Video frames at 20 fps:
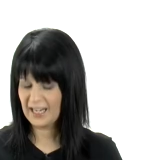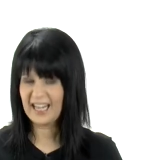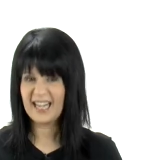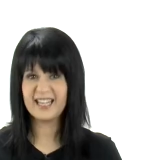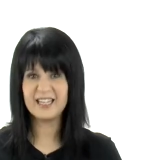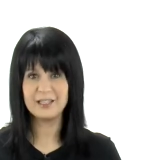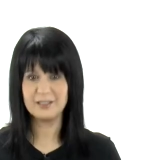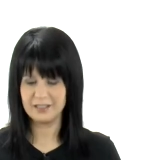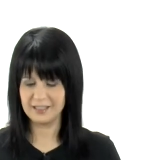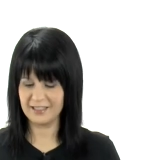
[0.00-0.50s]

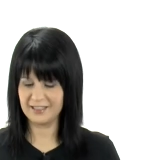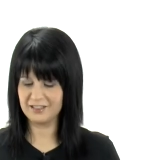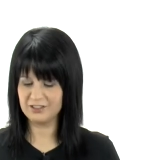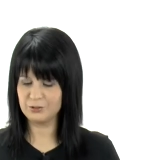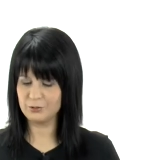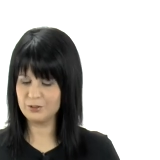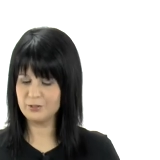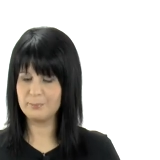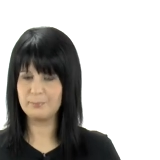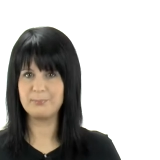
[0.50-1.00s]
And it
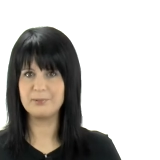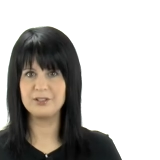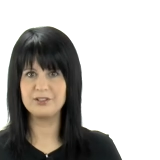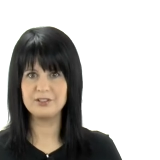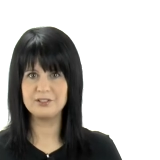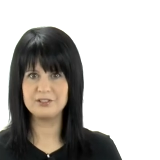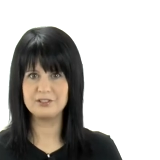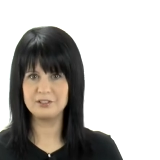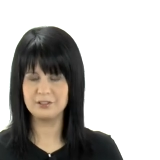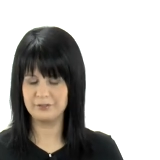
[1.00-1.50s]
sort of
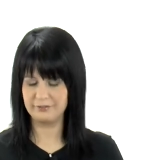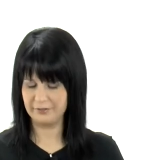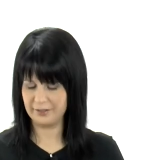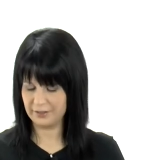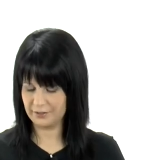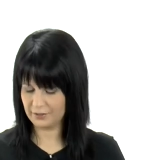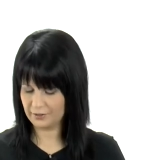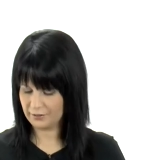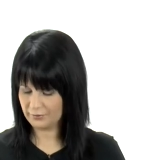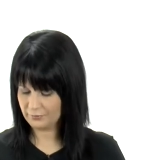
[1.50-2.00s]
burns your
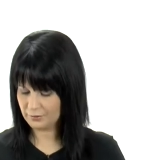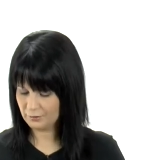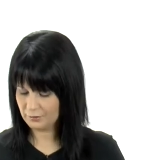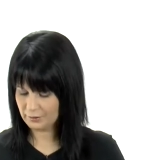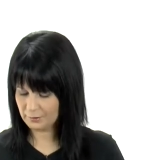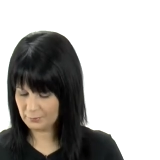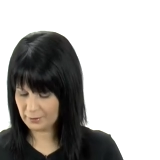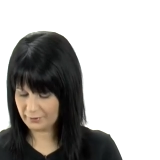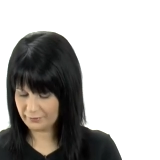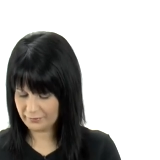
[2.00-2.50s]
finger. If you
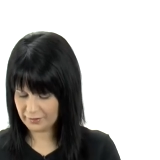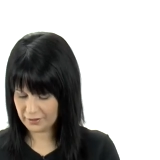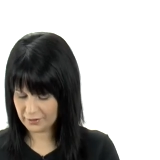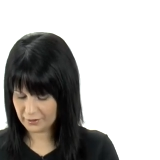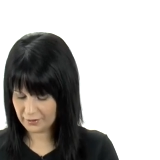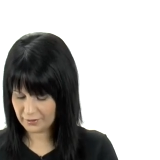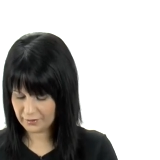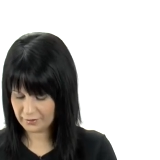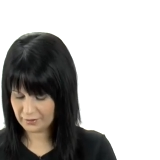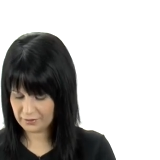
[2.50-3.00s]
look at my
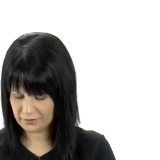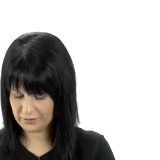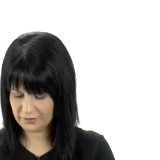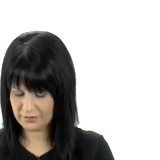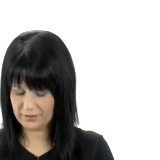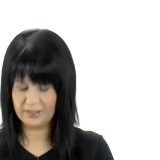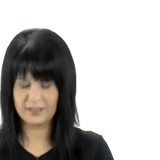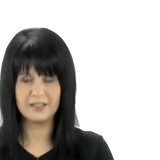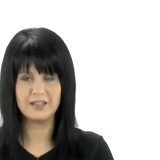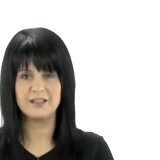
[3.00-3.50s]
finger,
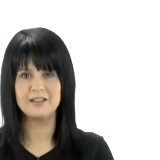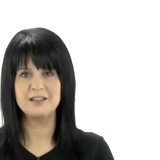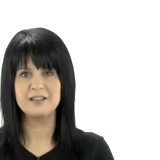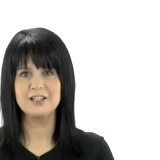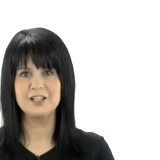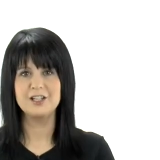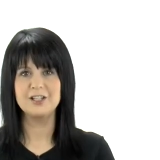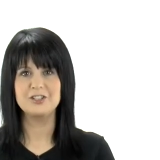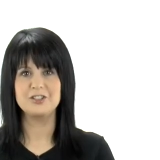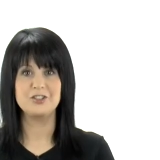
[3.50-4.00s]
there's
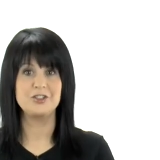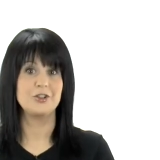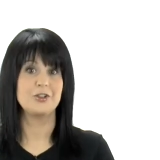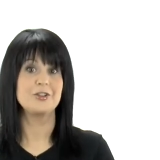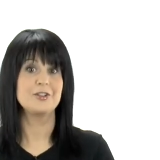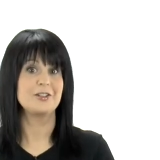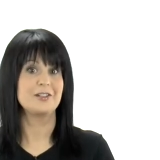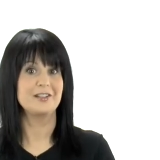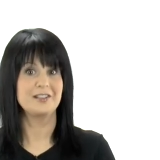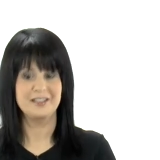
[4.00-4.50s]

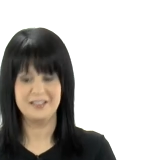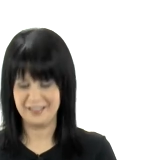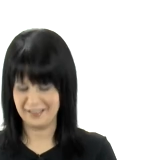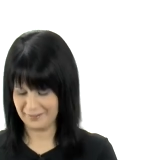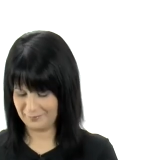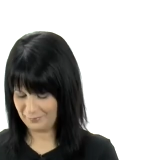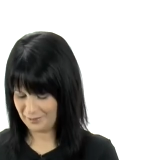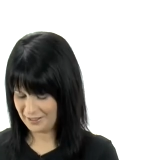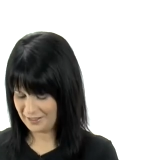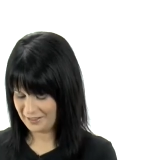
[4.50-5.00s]
dirt on
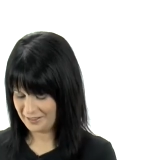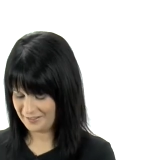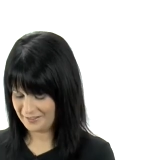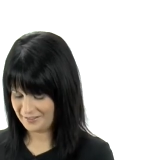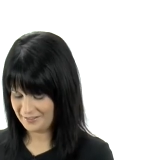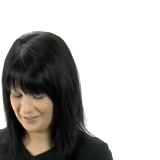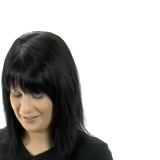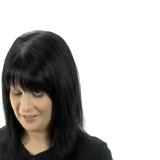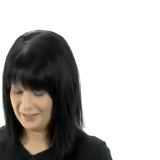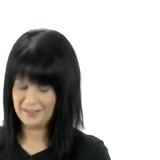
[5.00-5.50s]
it
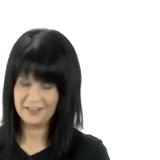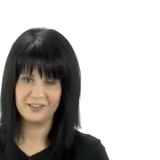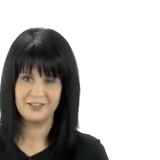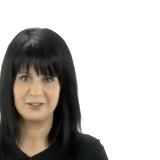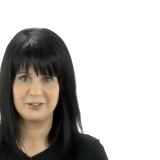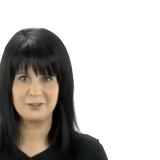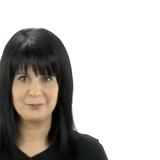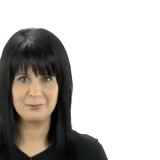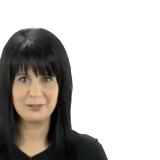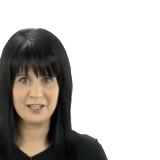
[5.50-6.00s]
because, you
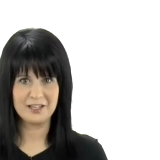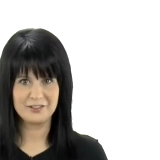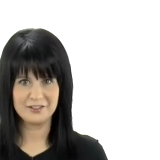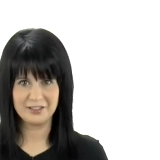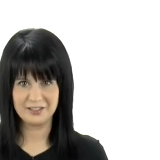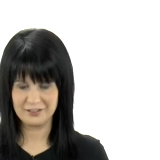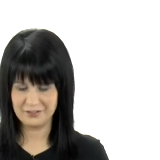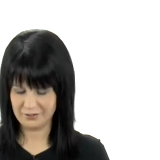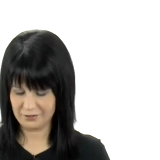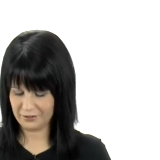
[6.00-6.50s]
know, the
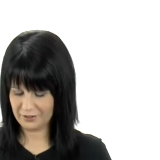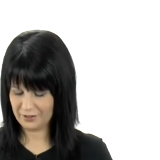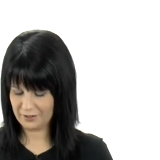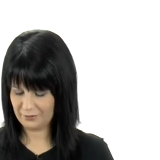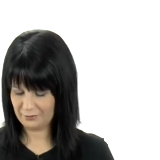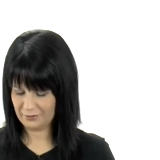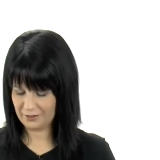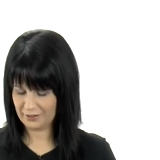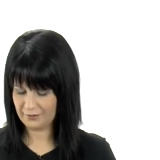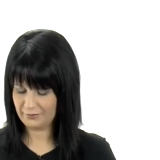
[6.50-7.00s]
platters get dirty
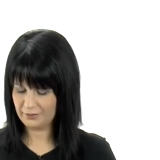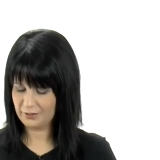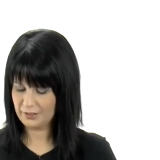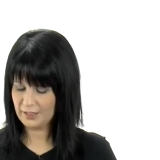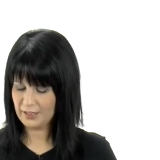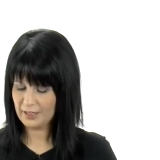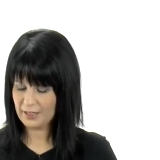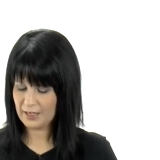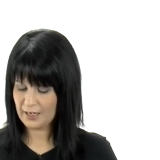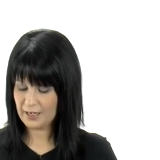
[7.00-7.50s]
or whatever.
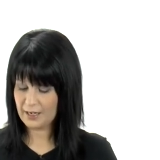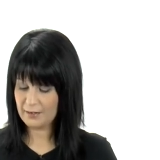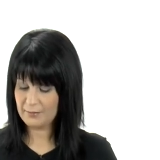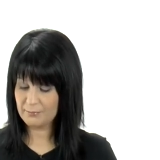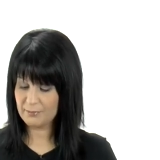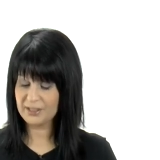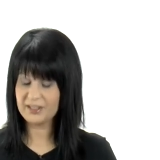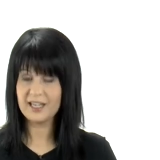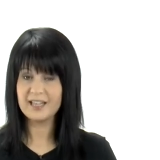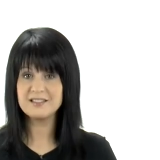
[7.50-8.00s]

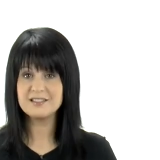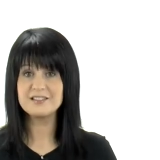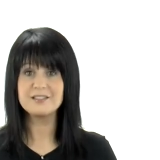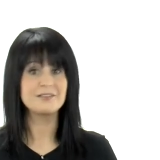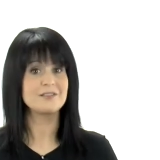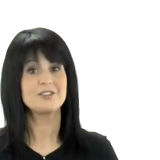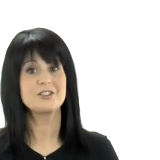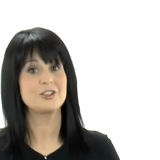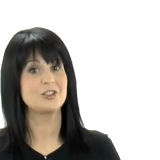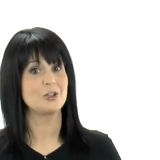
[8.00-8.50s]
But that
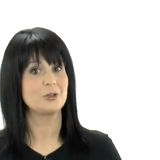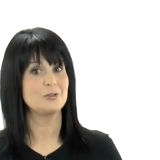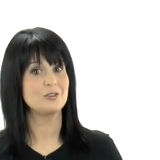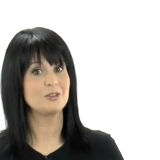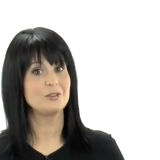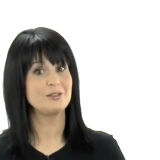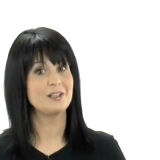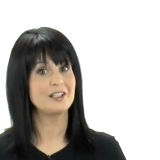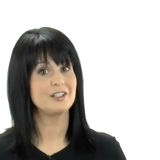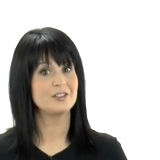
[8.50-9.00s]
shows
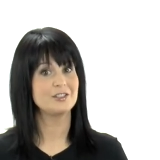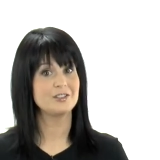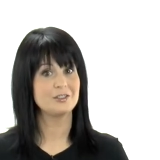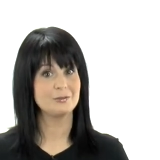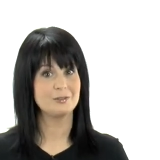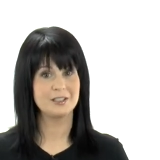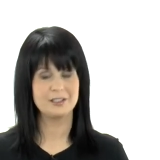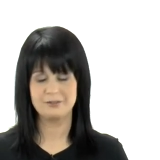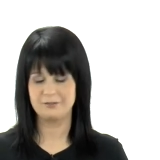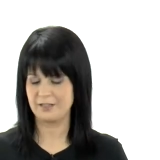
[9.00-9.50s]
you that you're
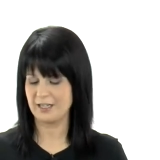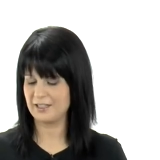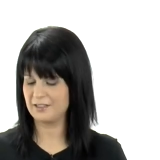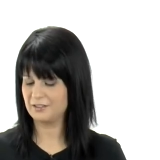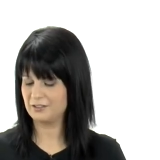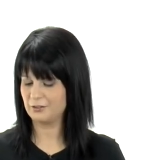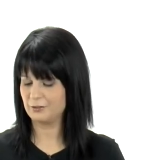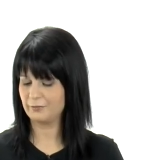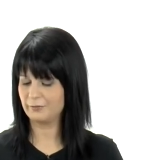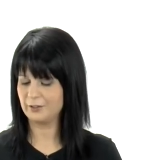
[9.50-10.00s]
doing it
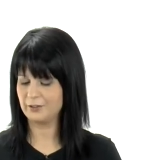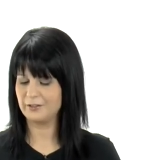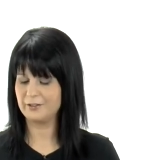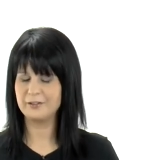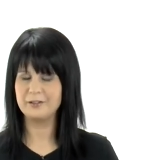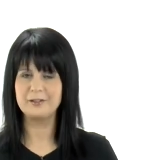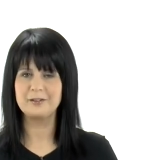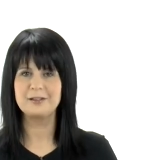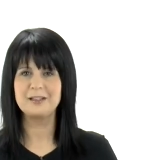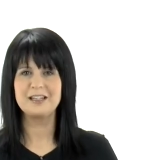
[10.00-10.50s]
right. So if your
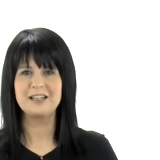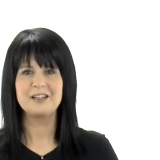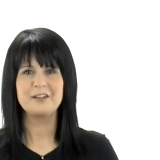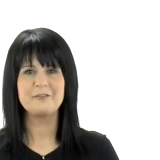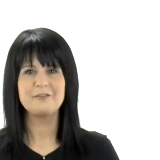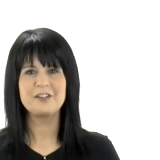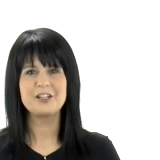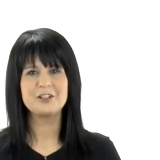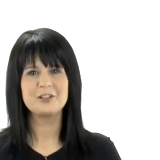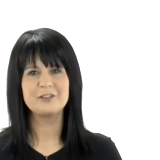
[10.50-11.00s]

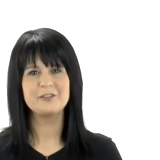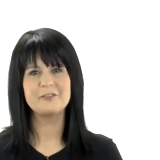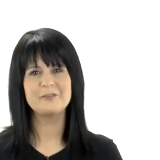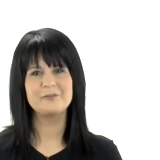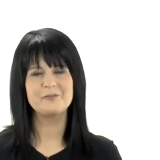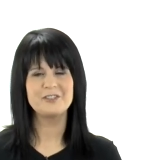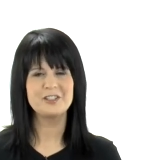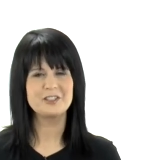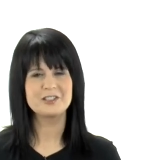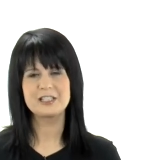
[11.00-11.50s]
finger
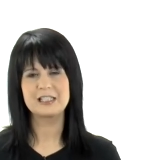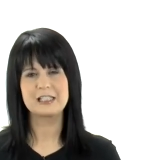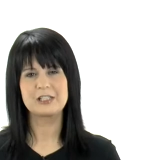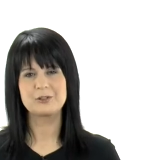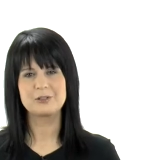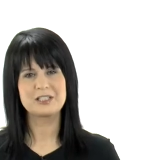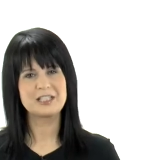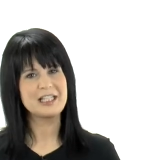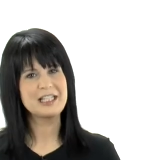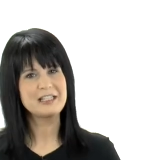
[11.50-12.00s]
feels a
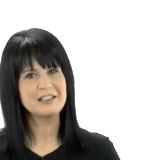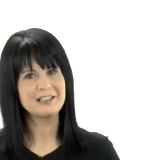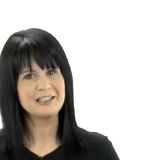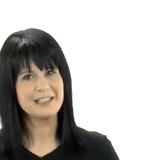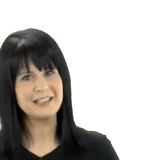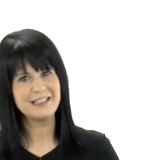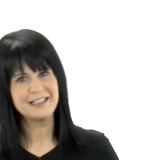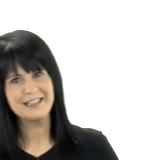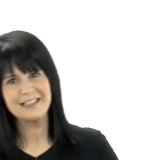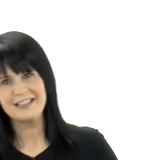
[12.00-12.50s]
little
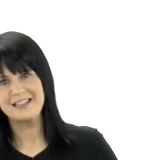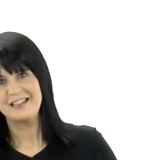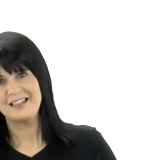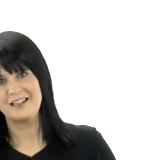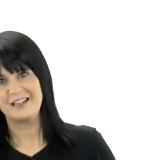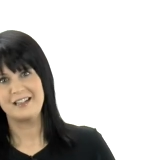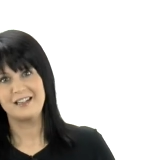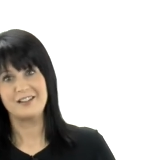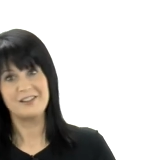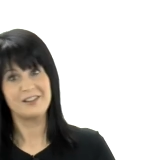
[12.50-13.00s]
tingly,
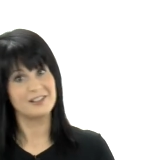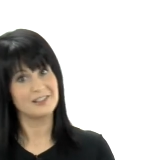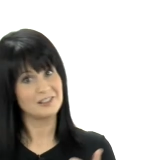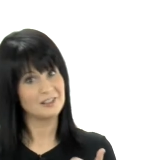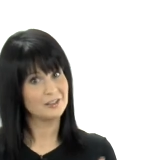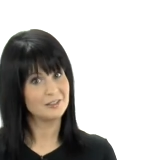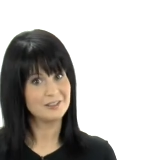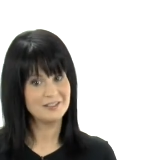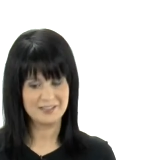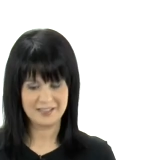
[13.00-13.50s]
that's
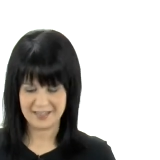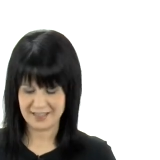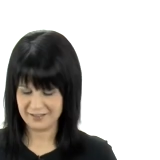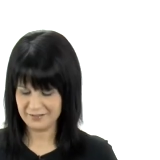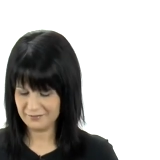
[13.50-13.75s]
a good sign.